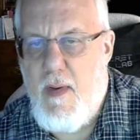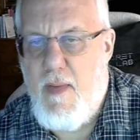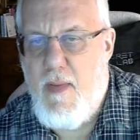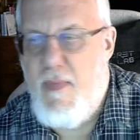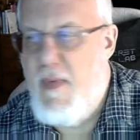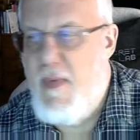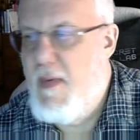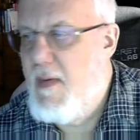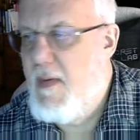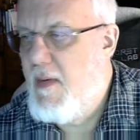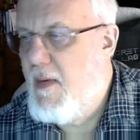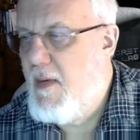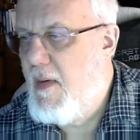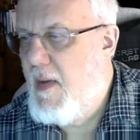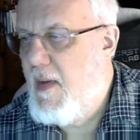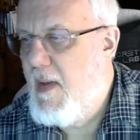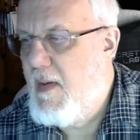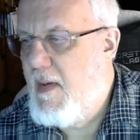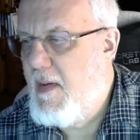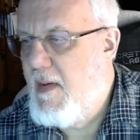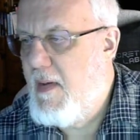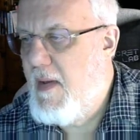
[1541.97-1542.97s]
How many do you
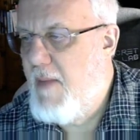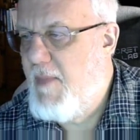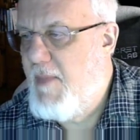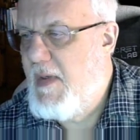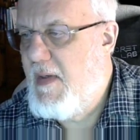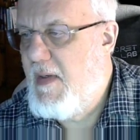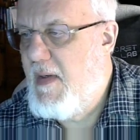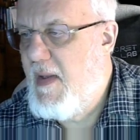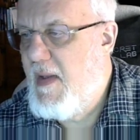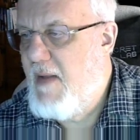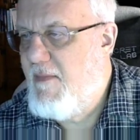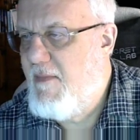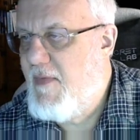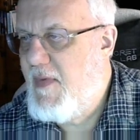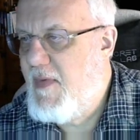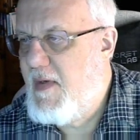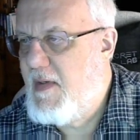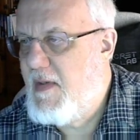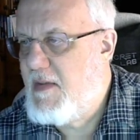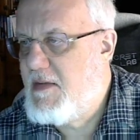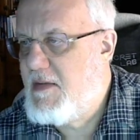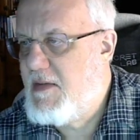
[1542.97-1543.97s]
have on the next side? You
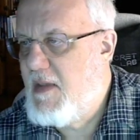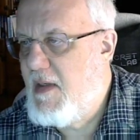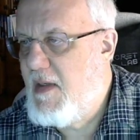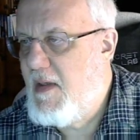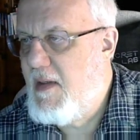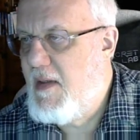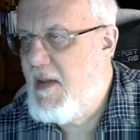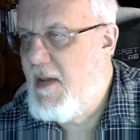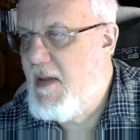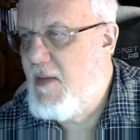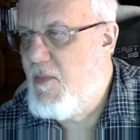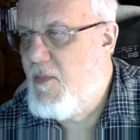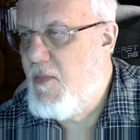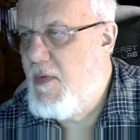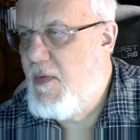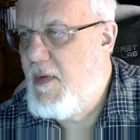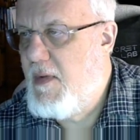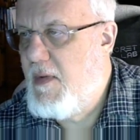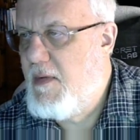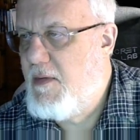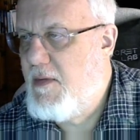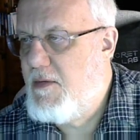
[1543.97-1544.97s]
have 1,
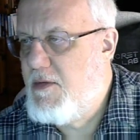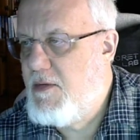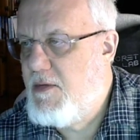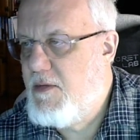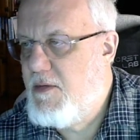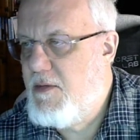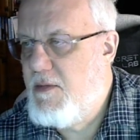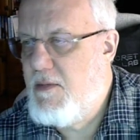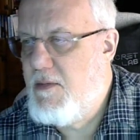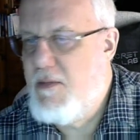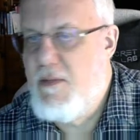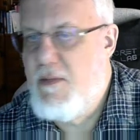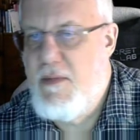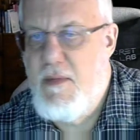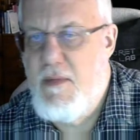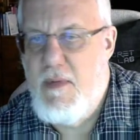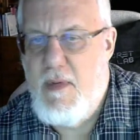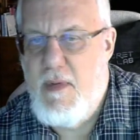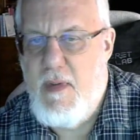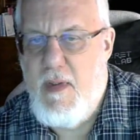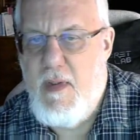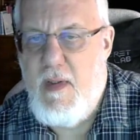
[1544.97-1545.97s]
2,
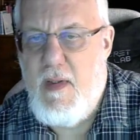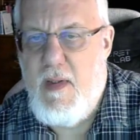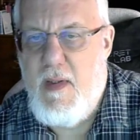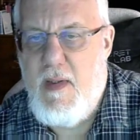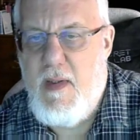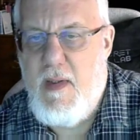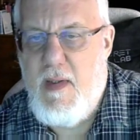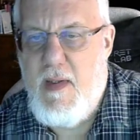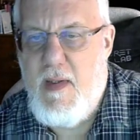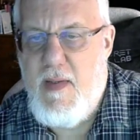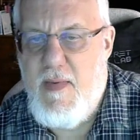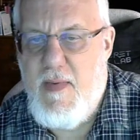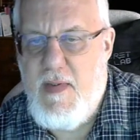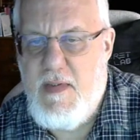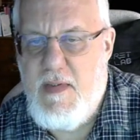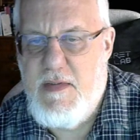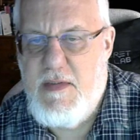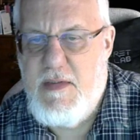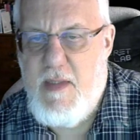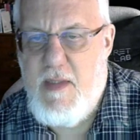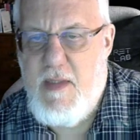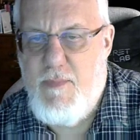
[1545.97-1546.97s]
and you skipped
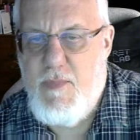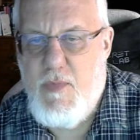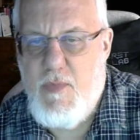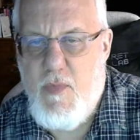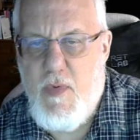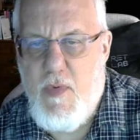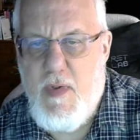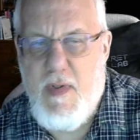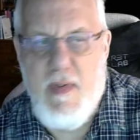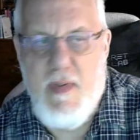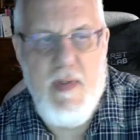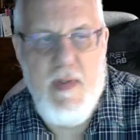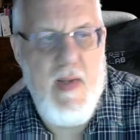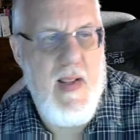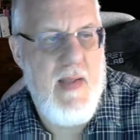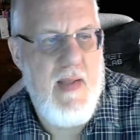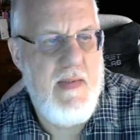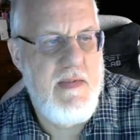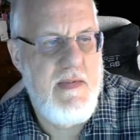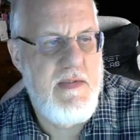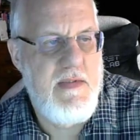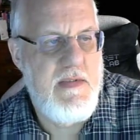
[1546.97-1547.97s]
one and have a silo.